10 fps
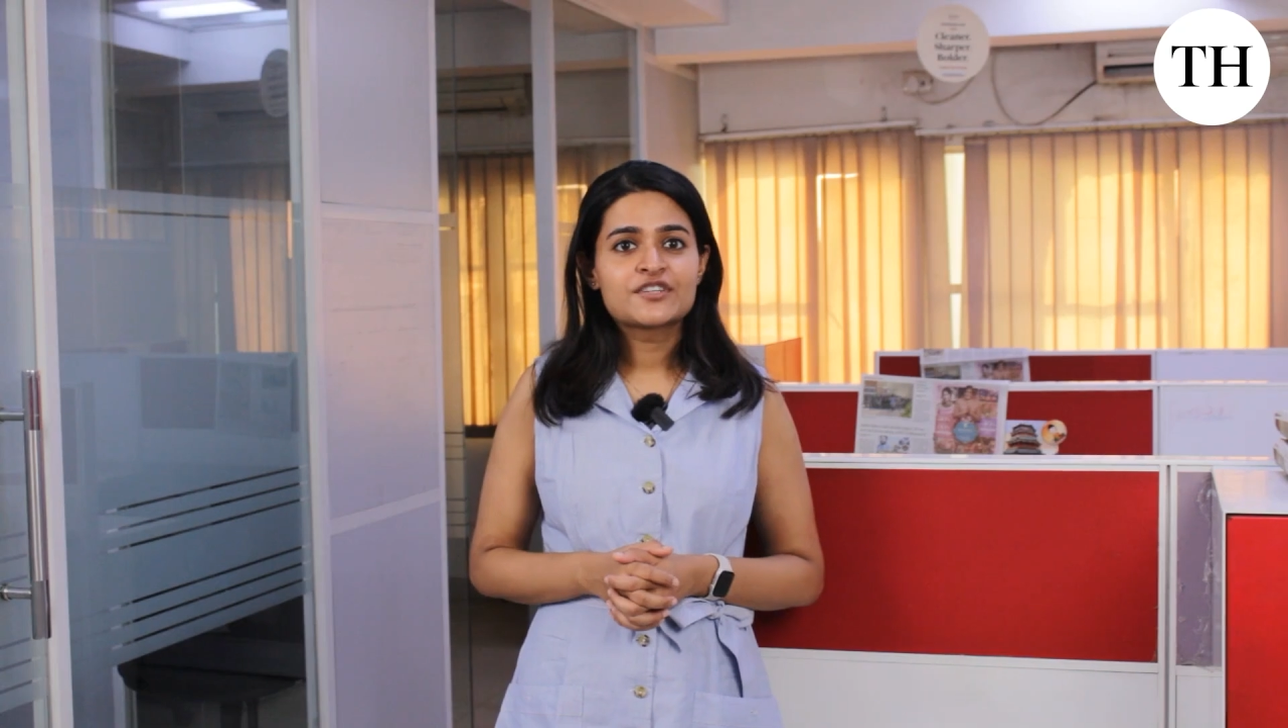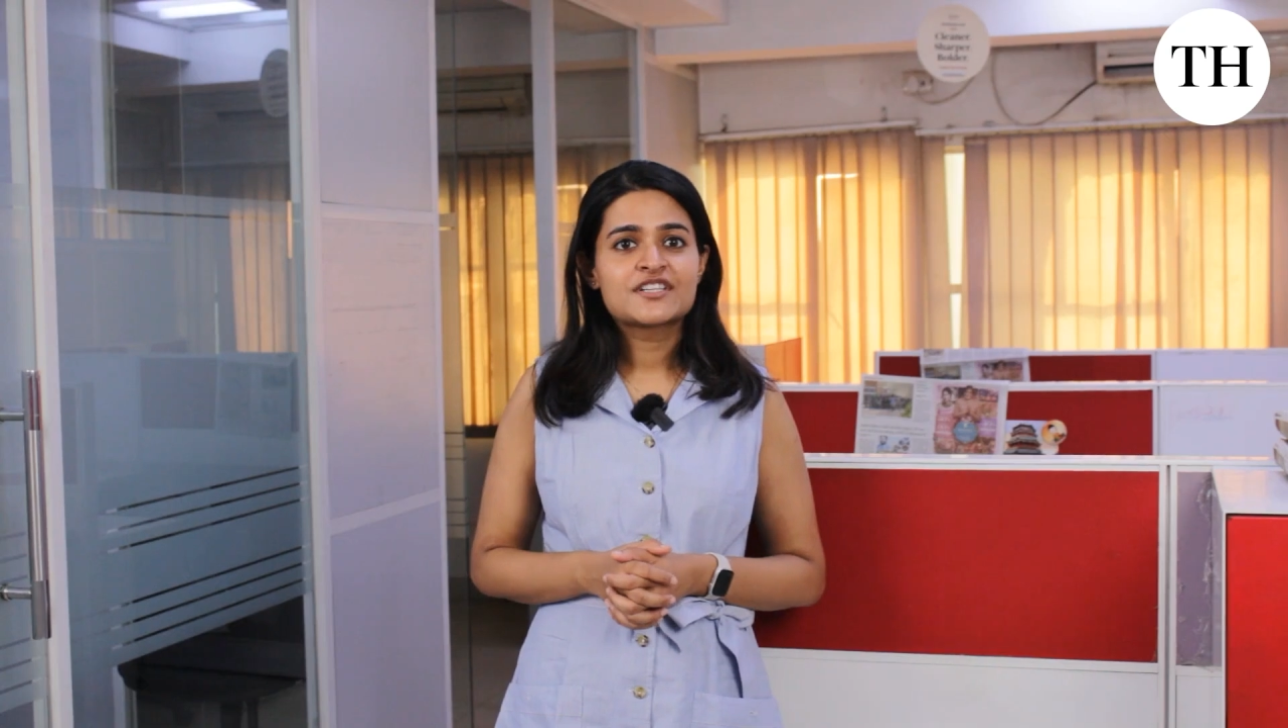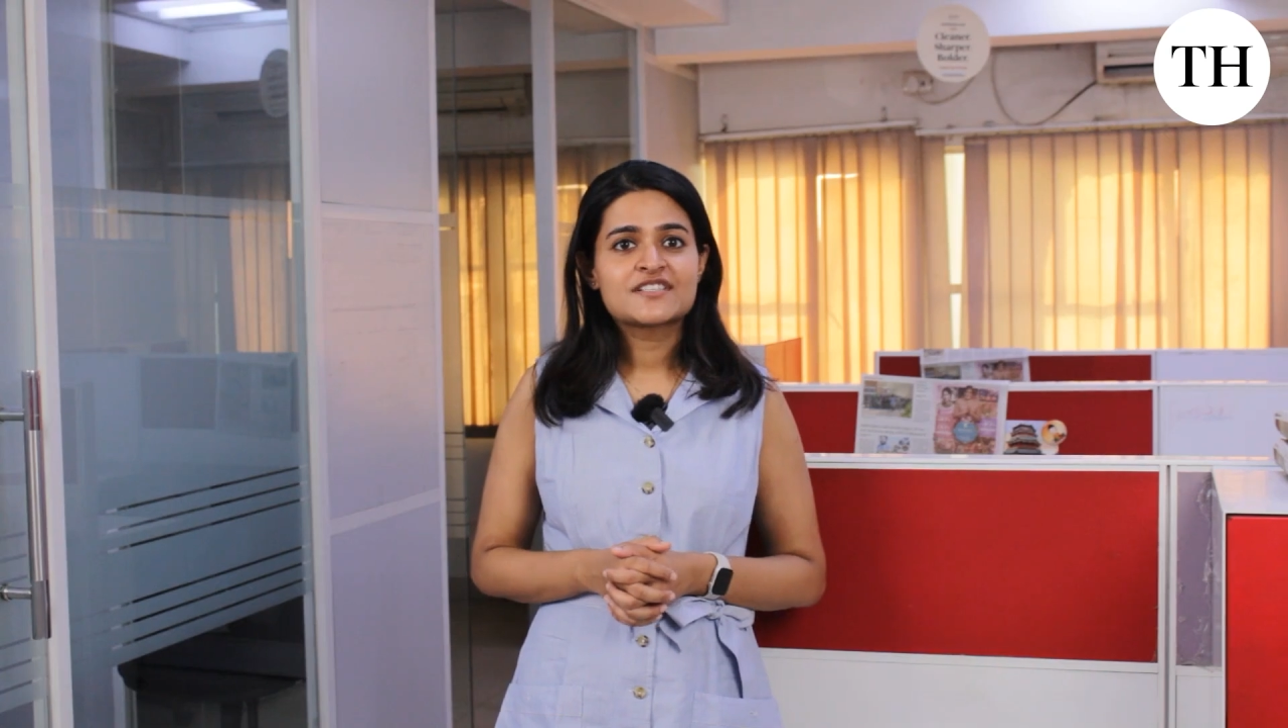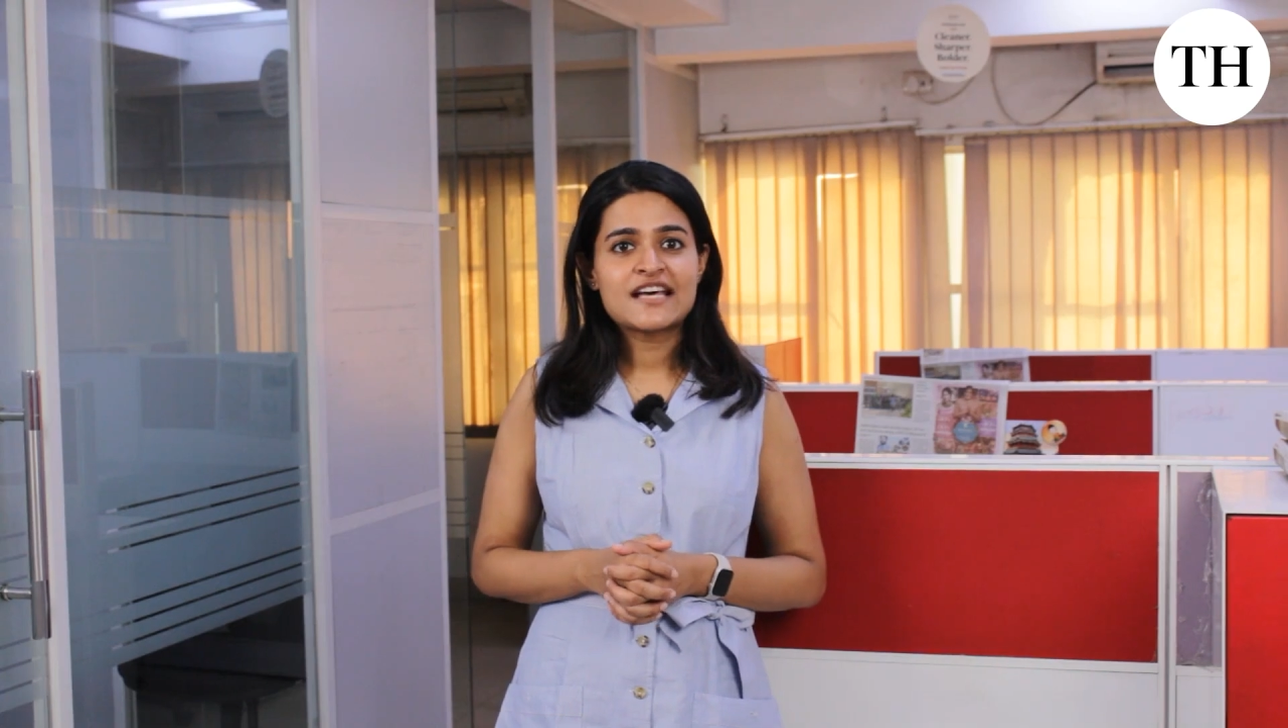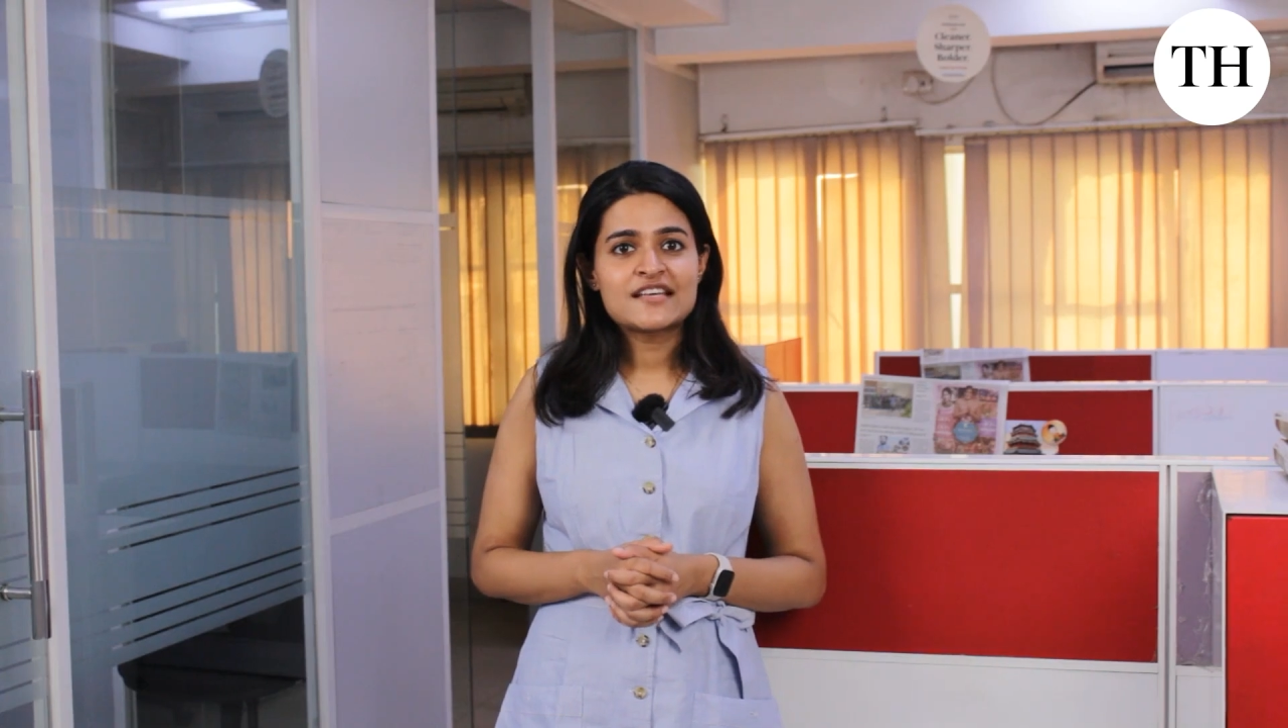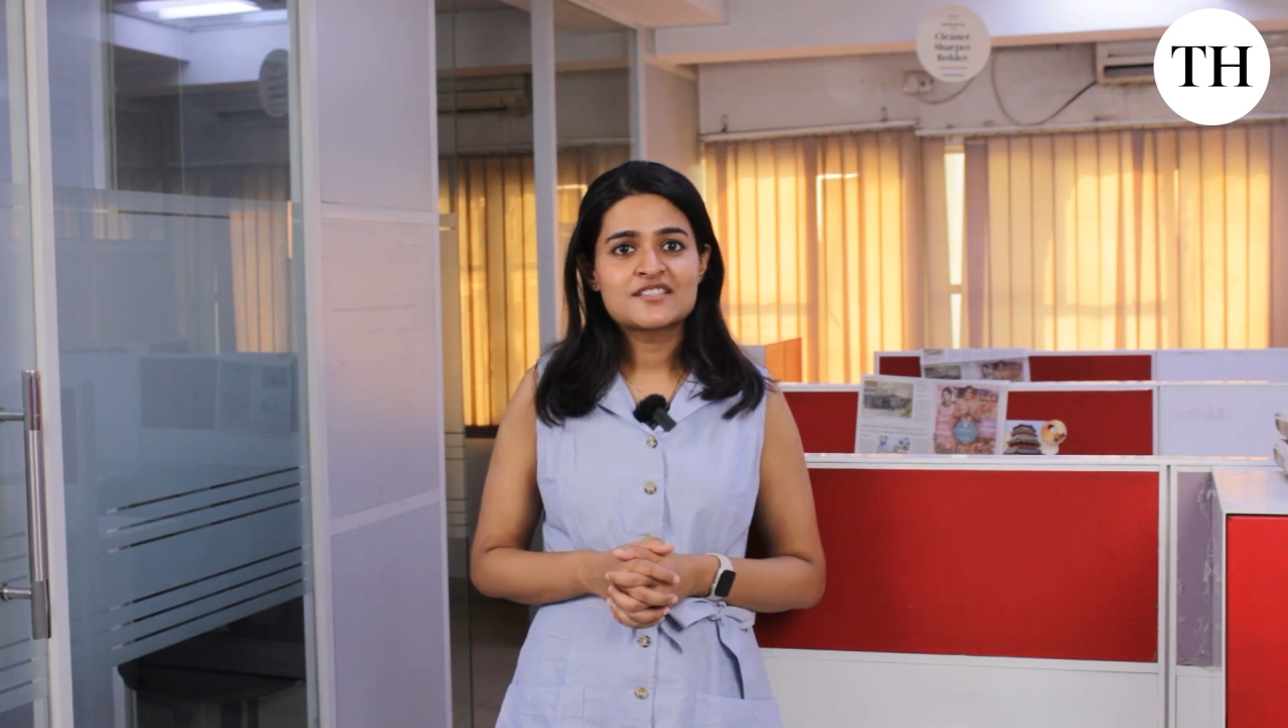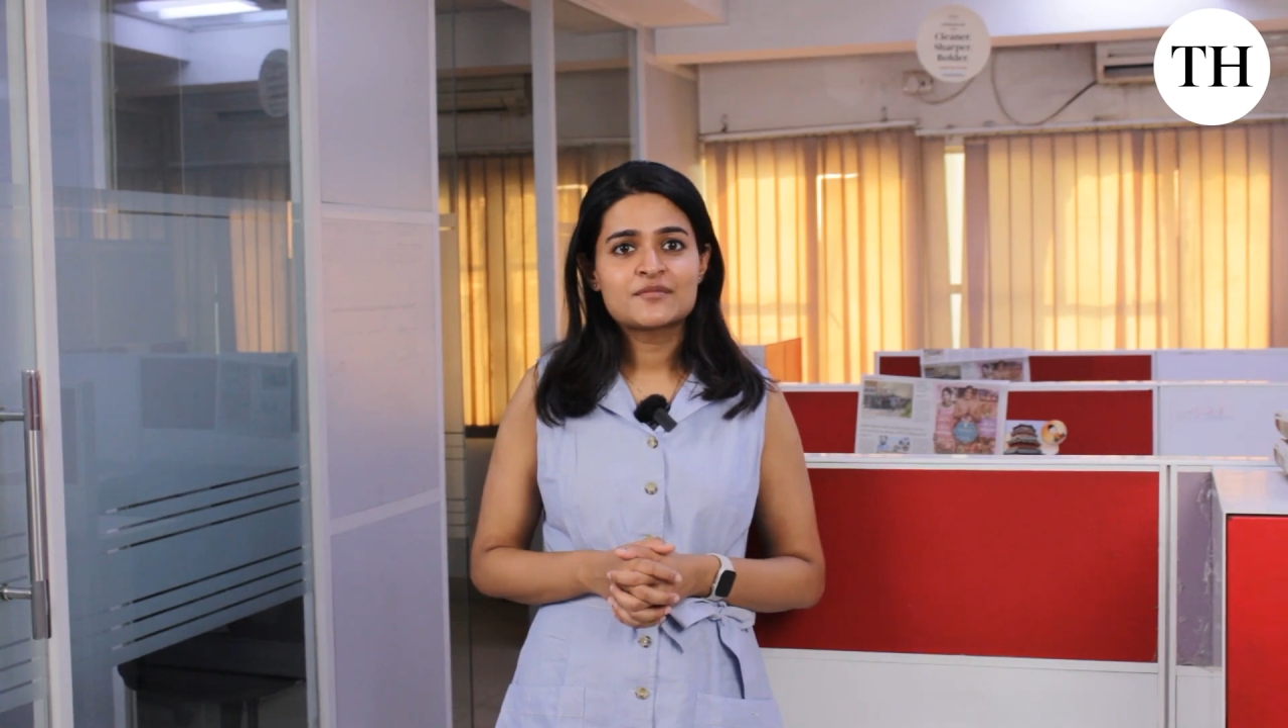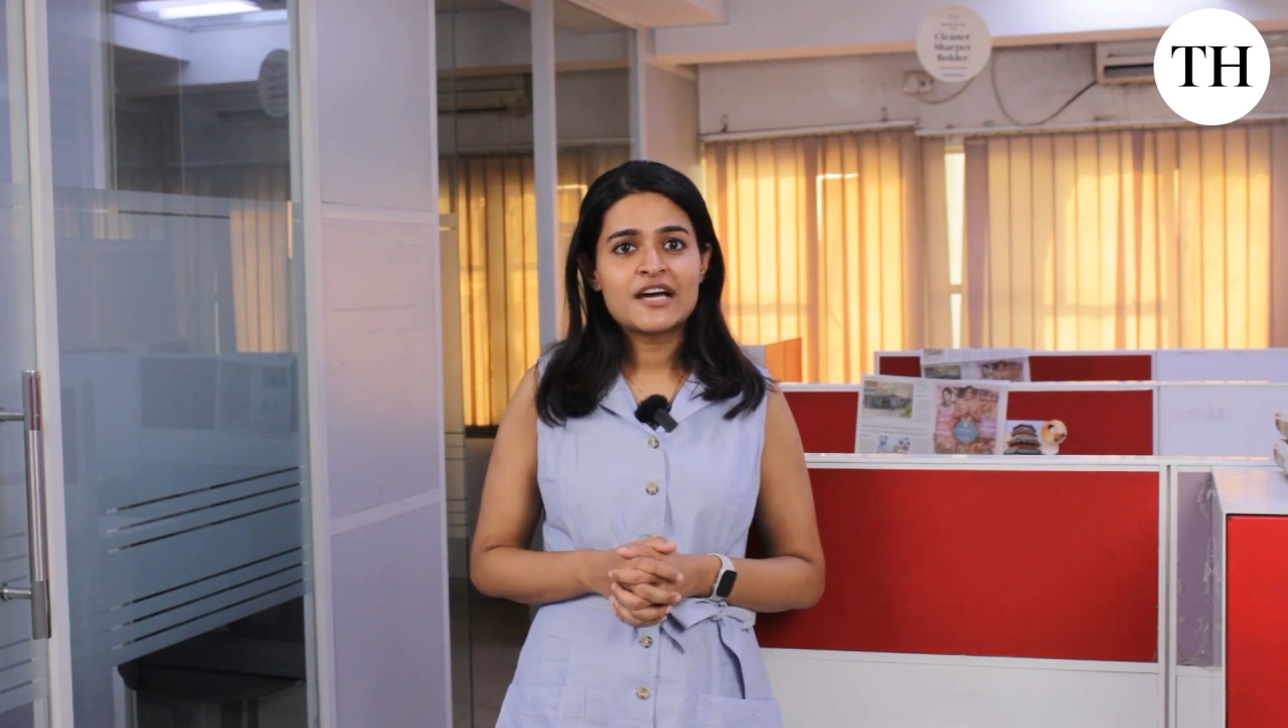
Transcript: to the Disaster